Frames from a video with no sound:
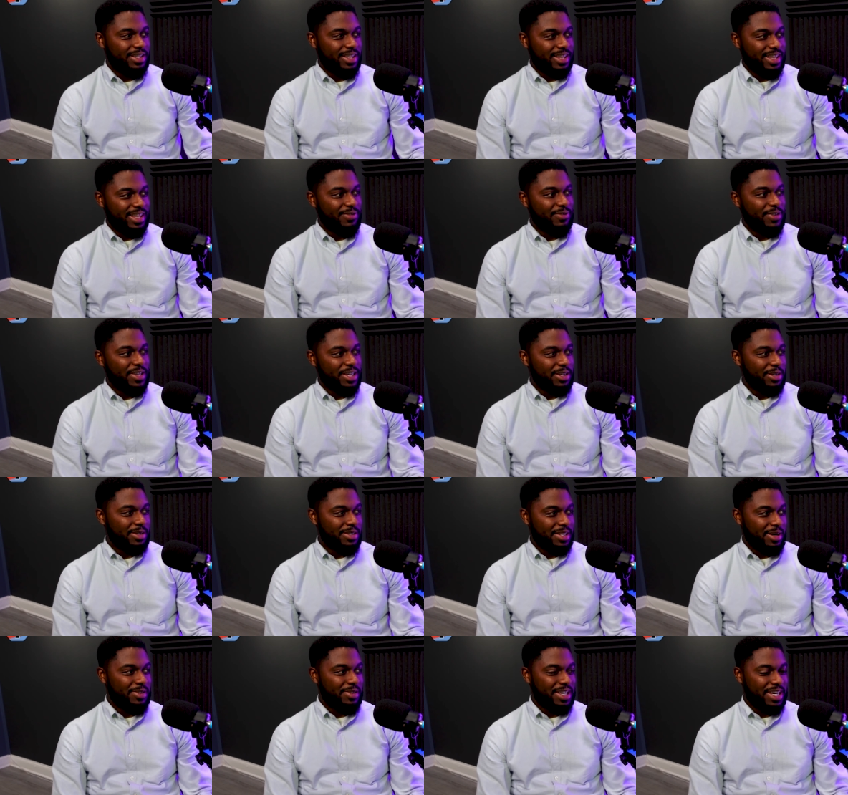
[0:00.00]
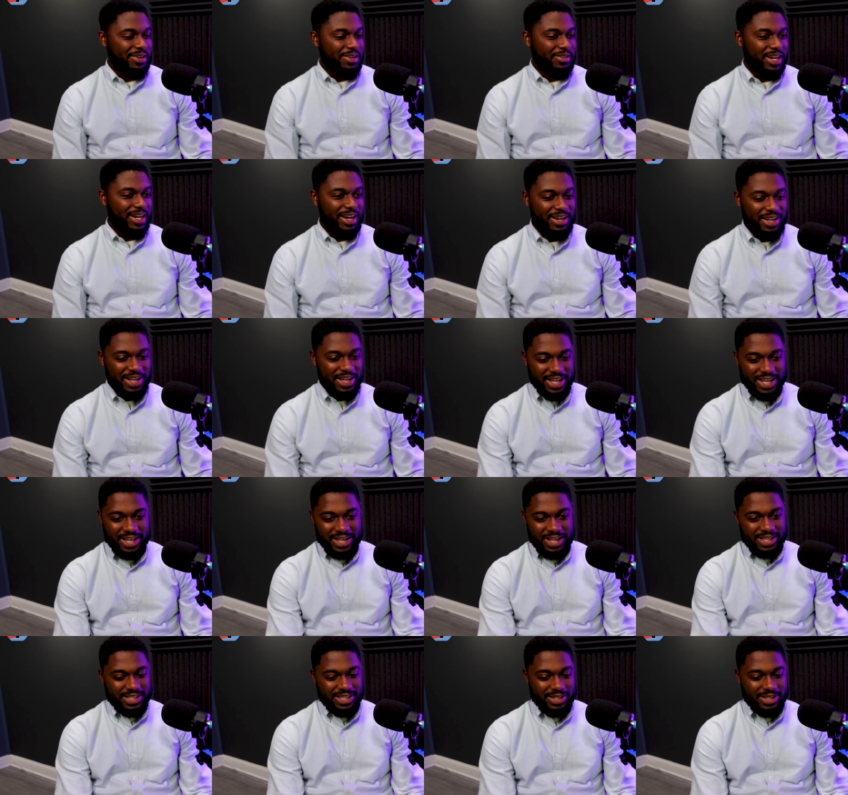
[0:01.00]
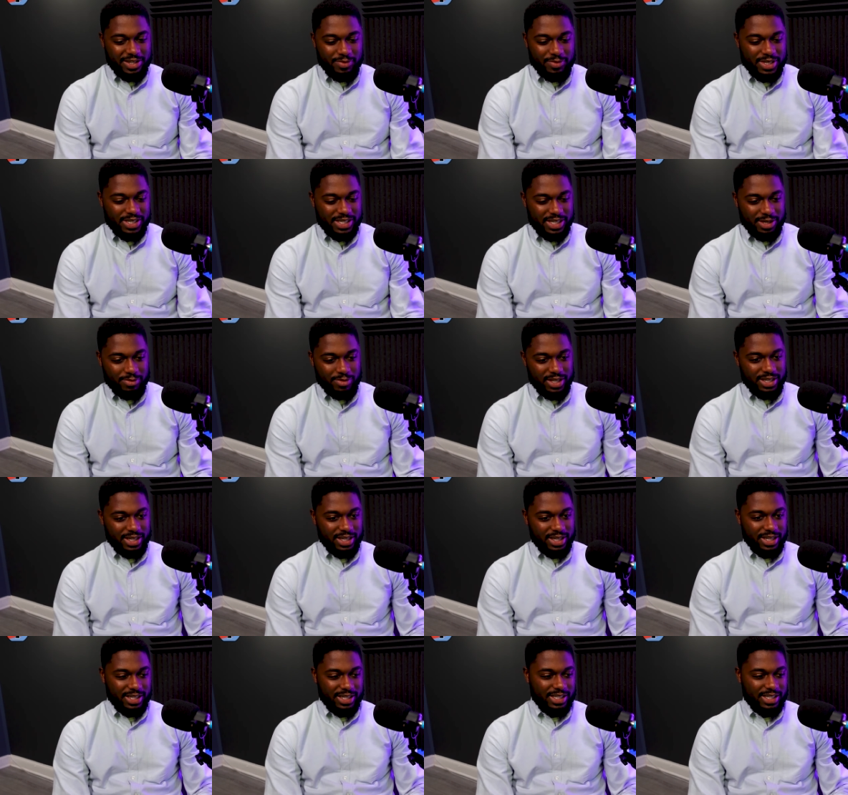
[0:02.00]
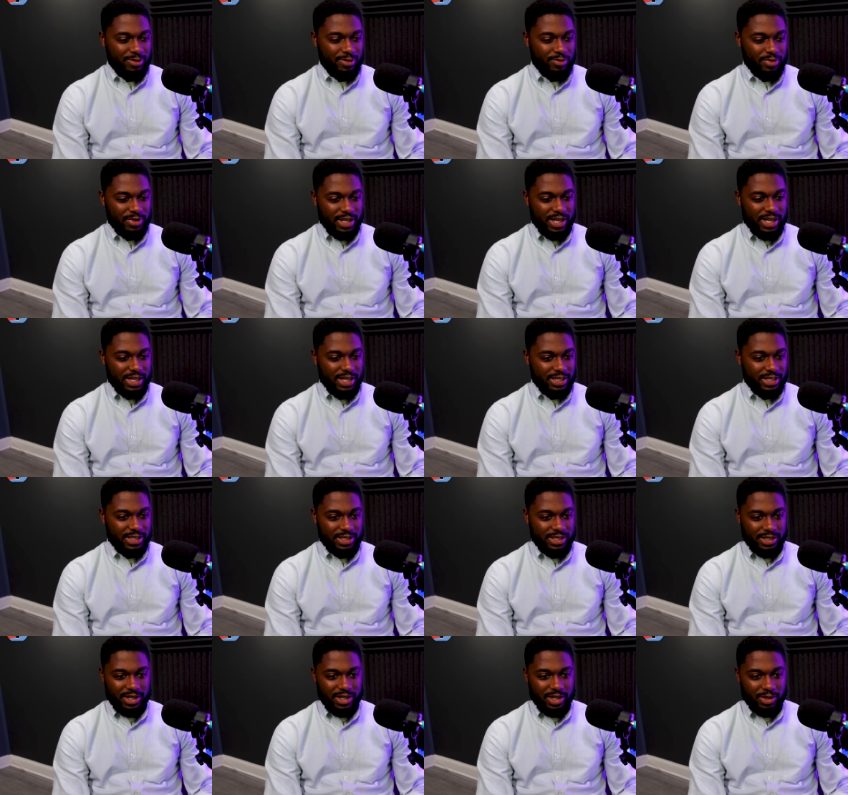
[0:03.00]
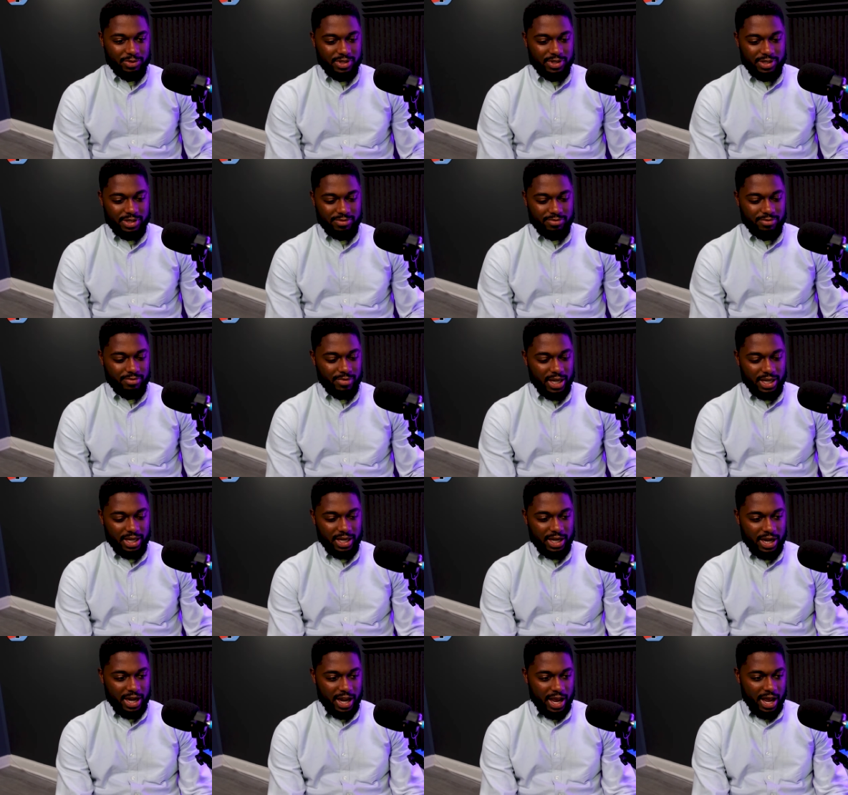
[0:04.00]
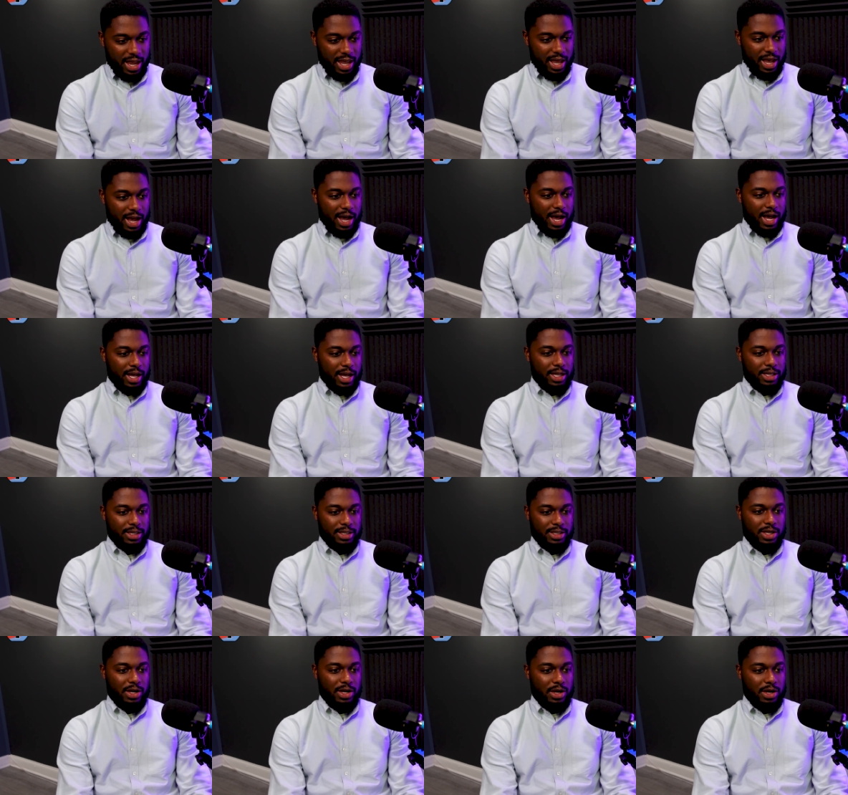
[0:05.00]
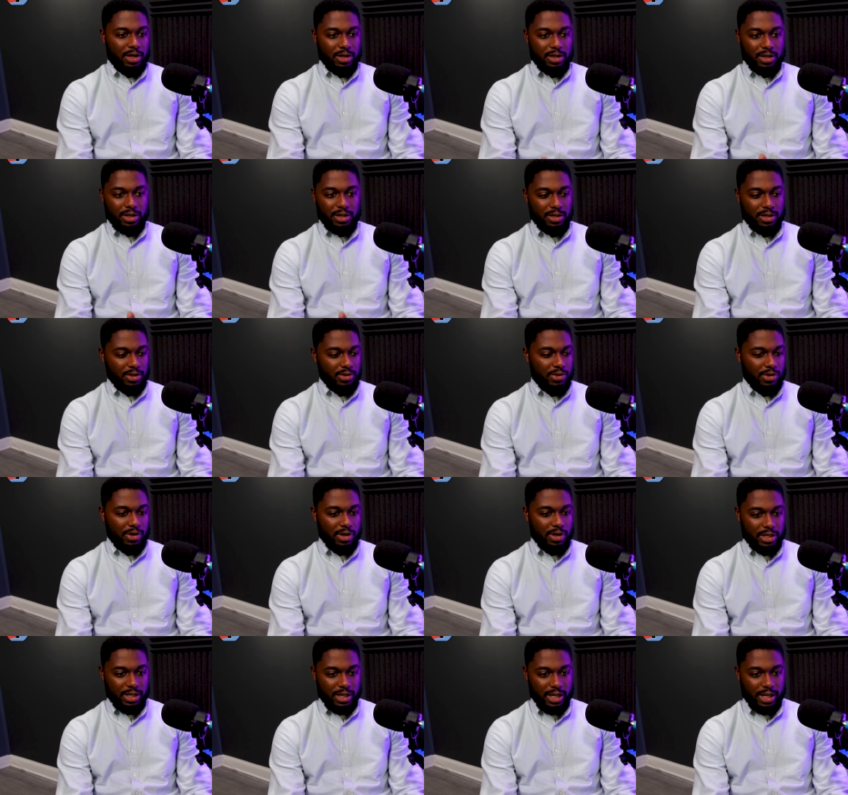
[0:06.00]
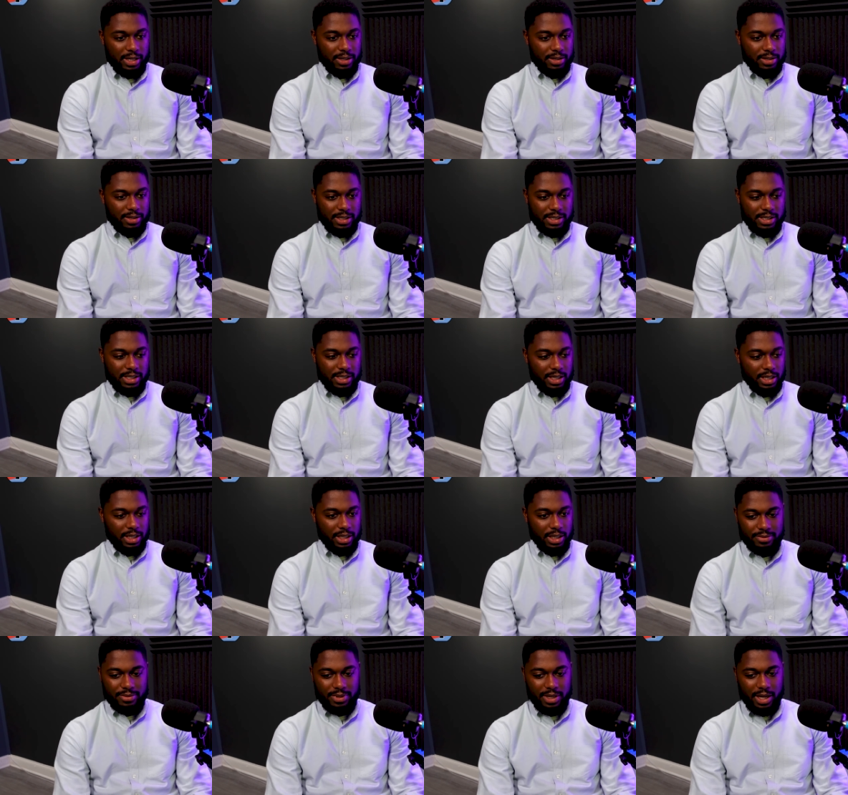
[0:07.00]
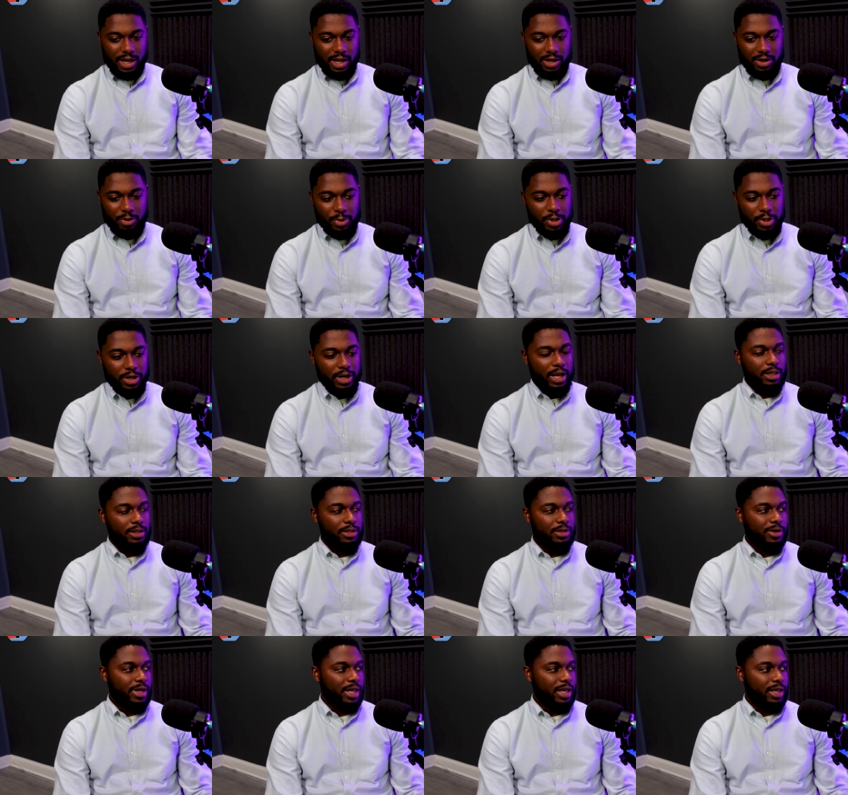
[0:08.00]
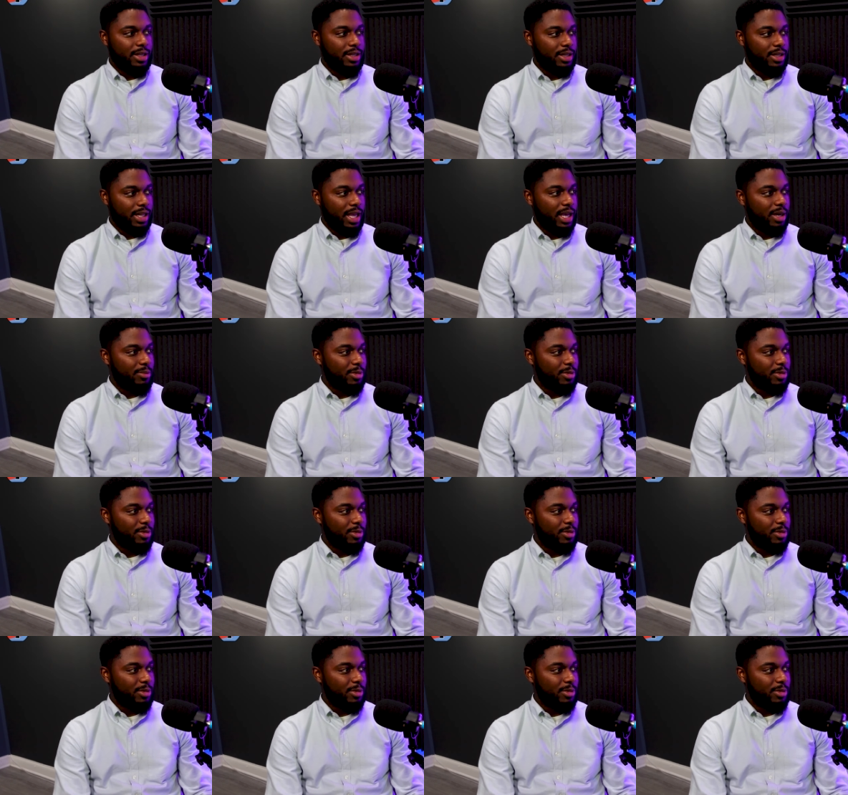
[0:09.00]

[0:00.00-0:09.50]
videos that have been coming out. Mm. So it could be something as simple as you know making an AI song or that to sing, I don't know, Mary Had a Little Lamb or